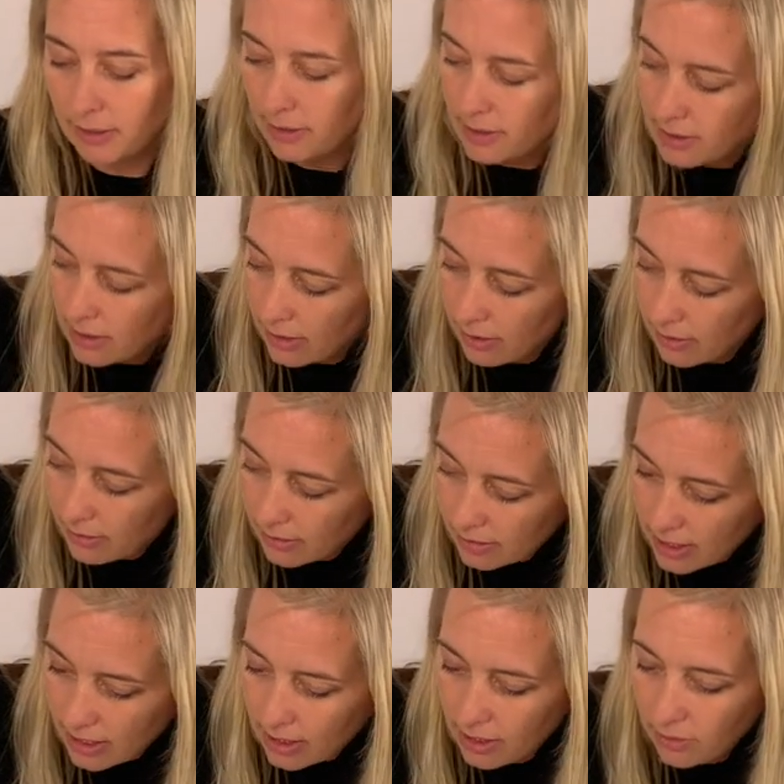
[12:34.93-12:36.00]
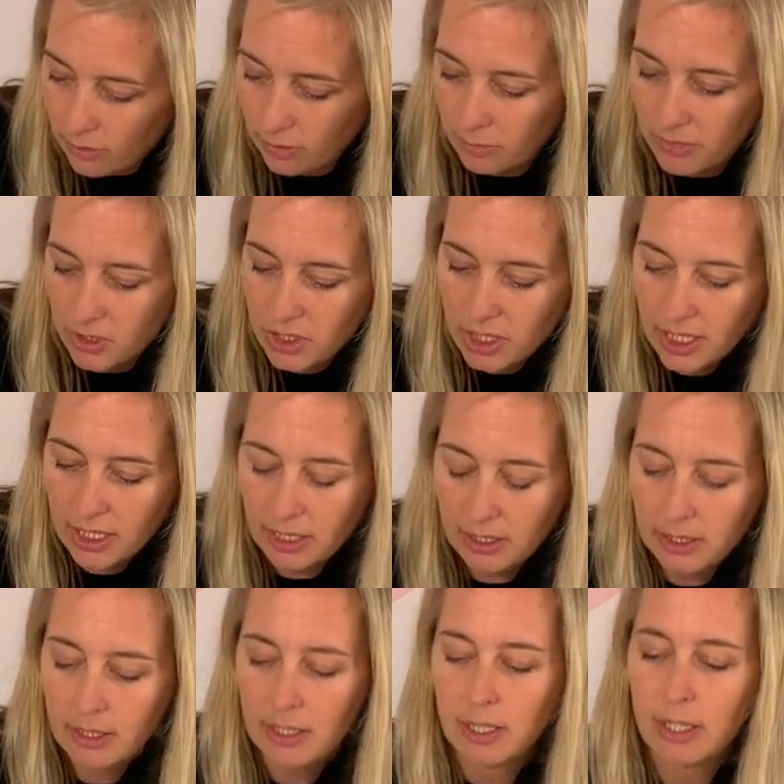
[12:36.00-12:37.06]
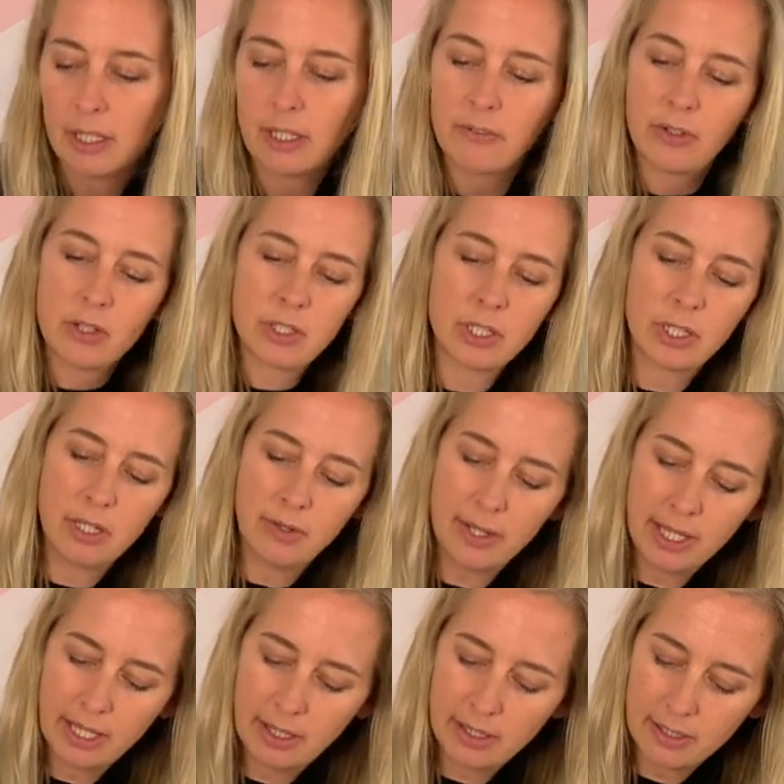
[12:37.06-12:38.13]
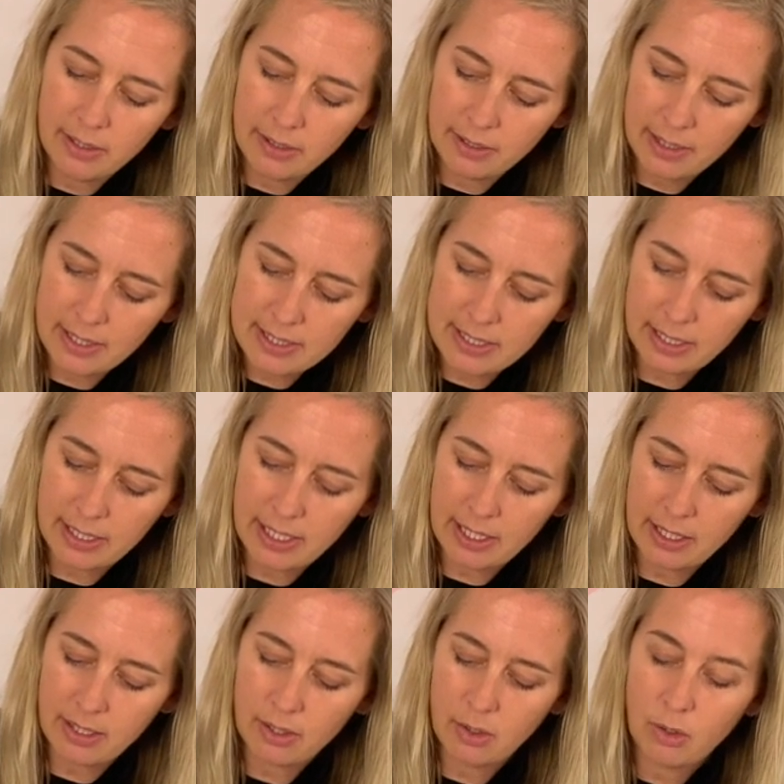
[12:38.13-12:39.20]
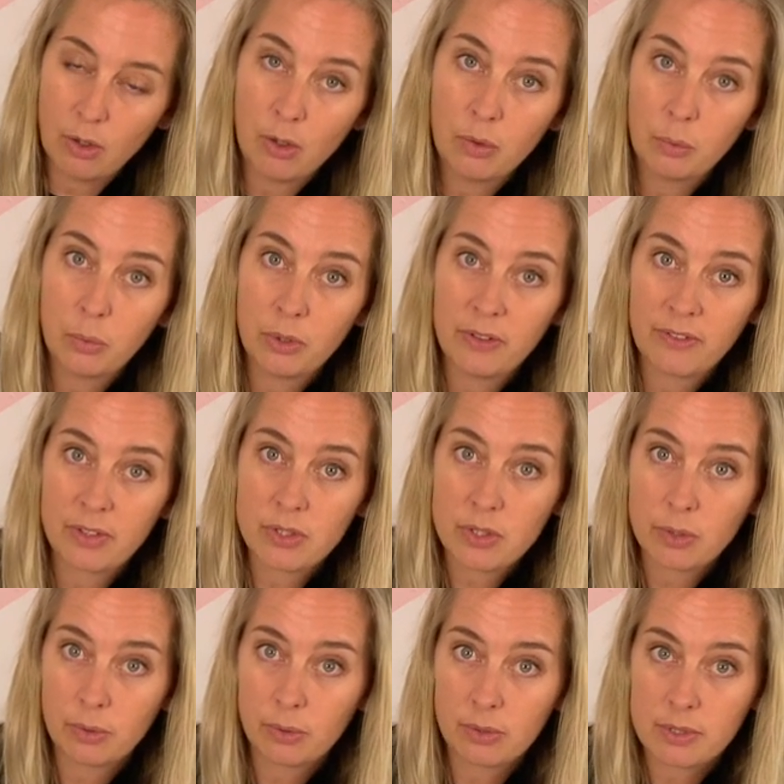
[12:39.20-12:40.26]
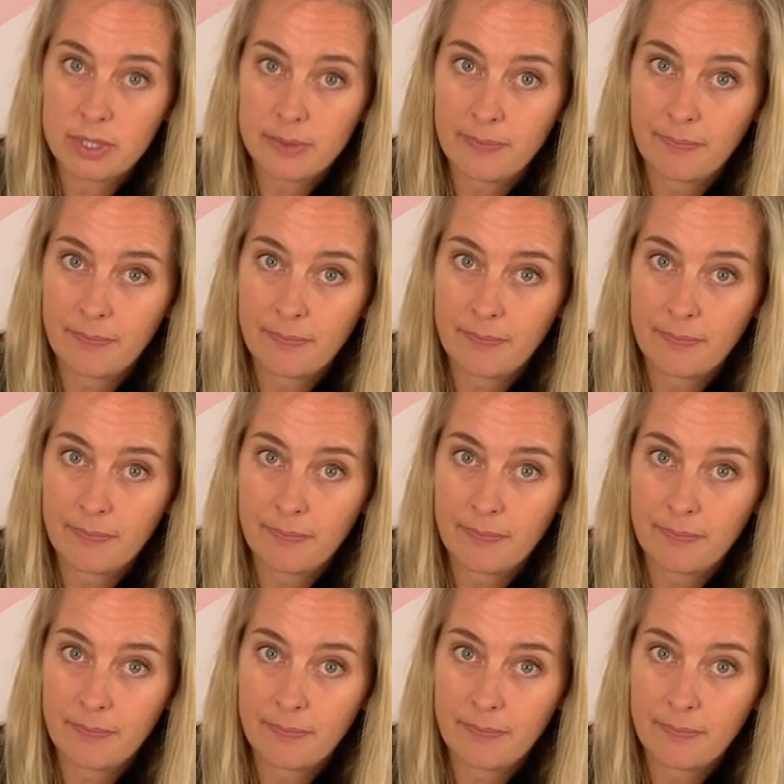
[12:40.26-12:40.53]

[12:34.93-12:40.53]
So there on the machine, if I show you here, there's the gear on one of the tools.